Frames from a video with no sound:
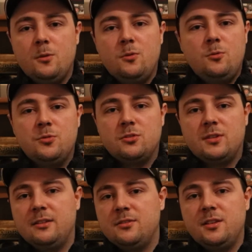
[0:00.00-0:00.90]
all
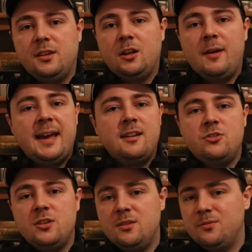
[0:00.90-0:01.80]
surrounding, you know,
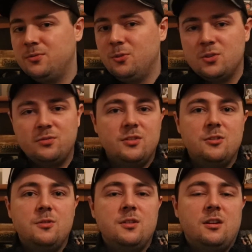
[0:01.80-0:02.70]
energy, Force
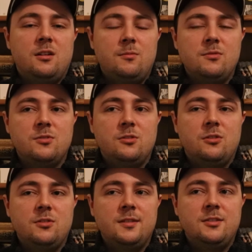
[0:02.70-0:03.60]
filled, of
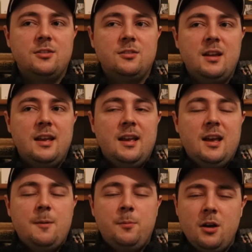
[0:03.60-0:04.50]
course, it's just
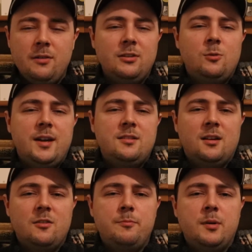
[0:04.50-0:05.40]
a perfect way to
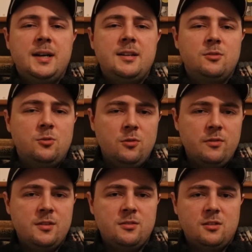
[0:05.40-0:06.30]
kind of bind all of
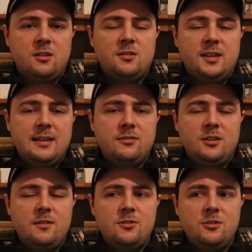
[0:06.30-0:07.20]
this together, you
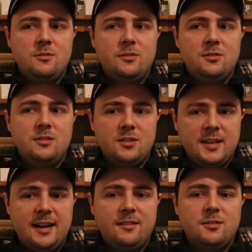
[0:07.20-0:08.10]
know, this universe, these
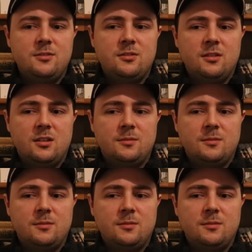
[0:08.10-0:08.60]
characters,